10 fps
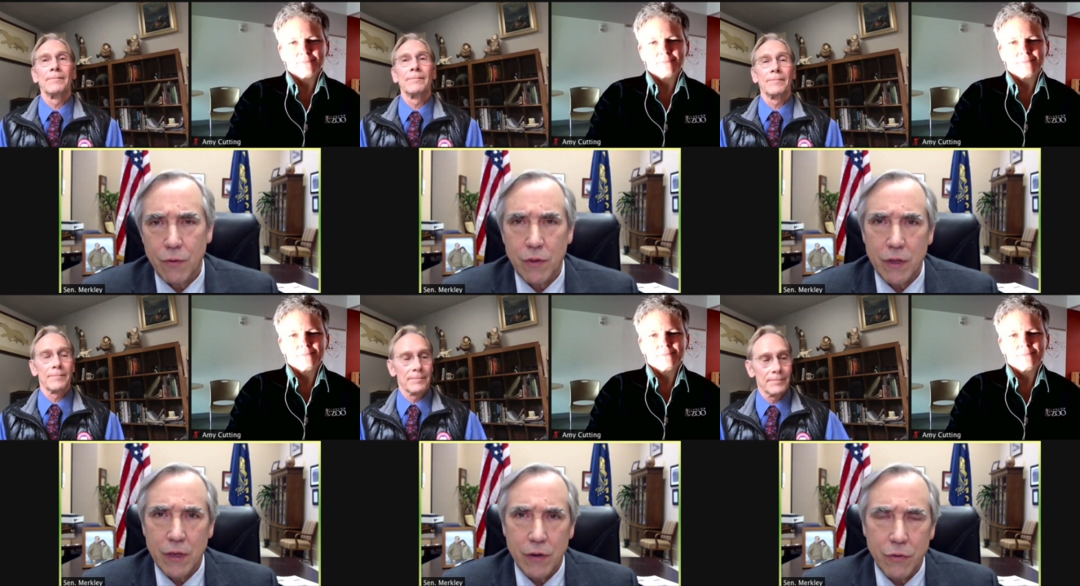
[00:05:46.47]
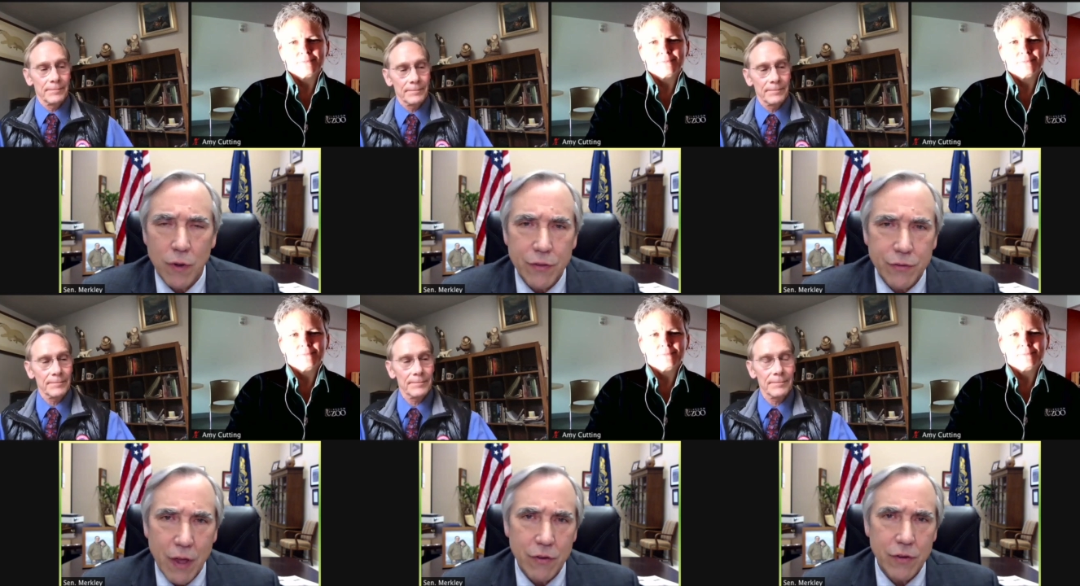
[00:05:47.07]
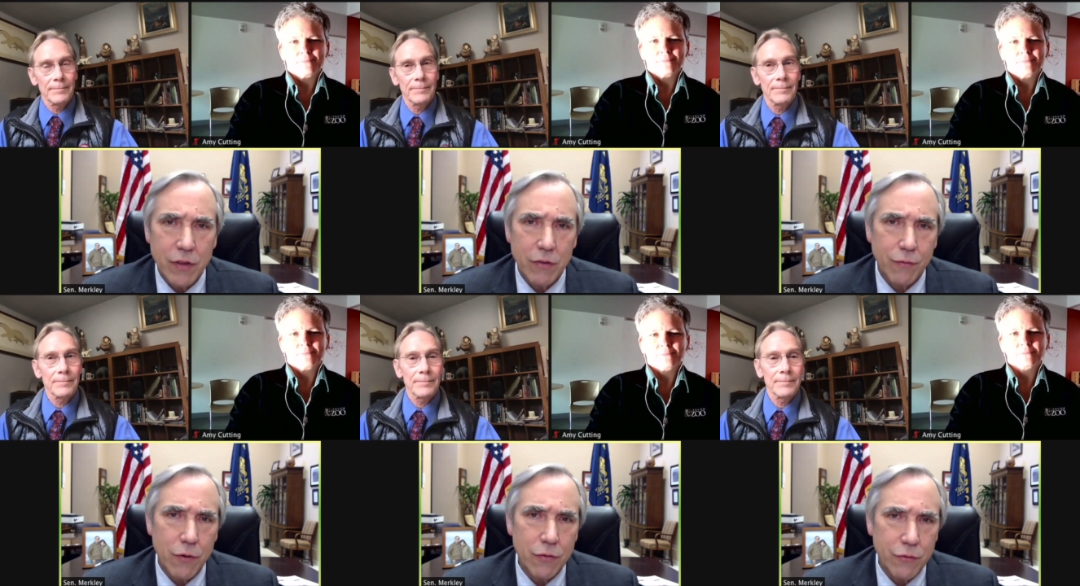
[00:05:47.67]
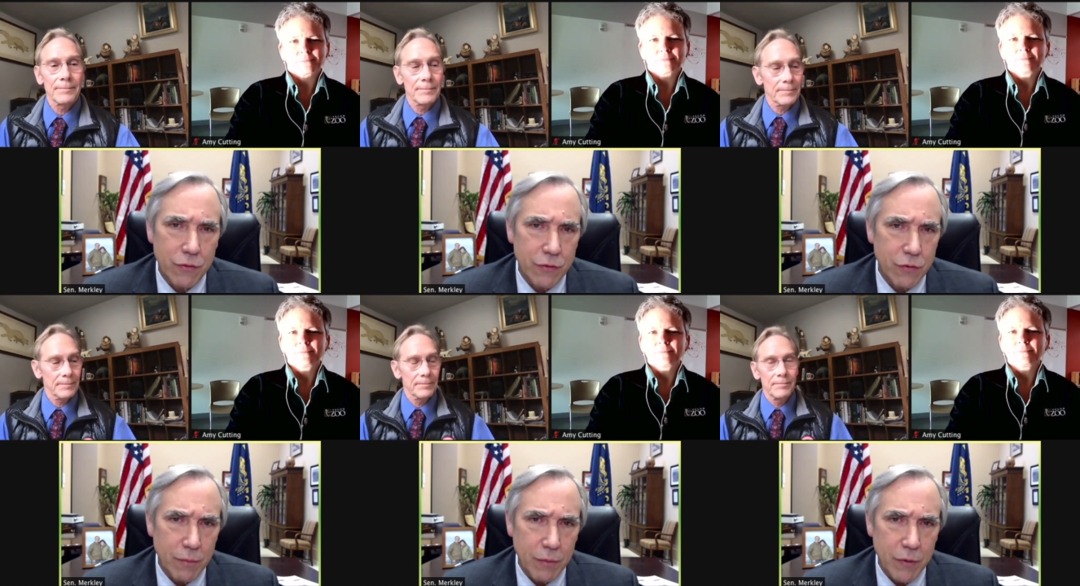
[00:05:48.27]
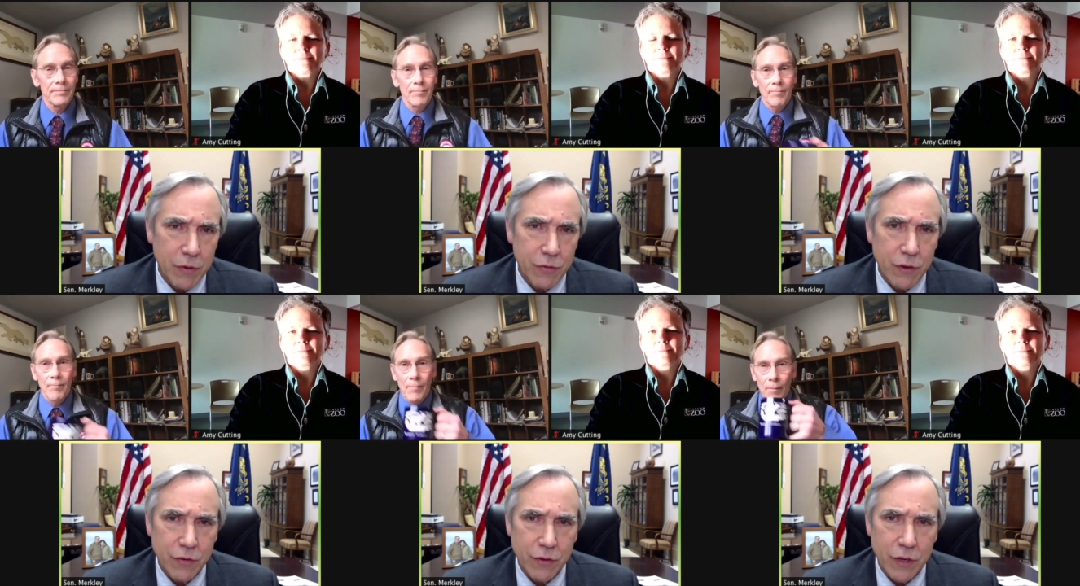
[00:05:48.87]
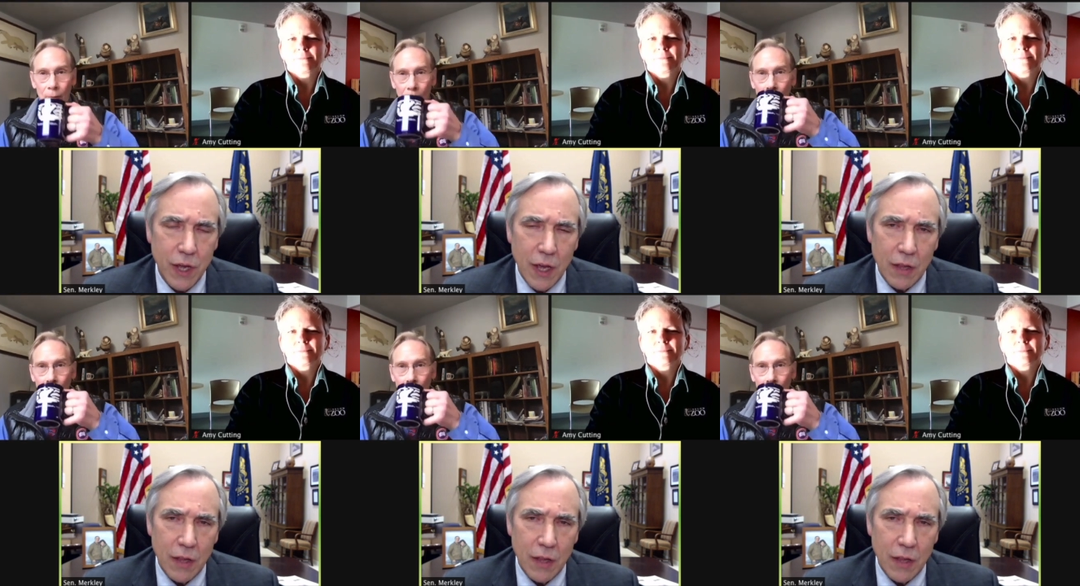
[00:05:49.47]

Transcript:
Speaker 1: in 2017, the first year of the Trump administration,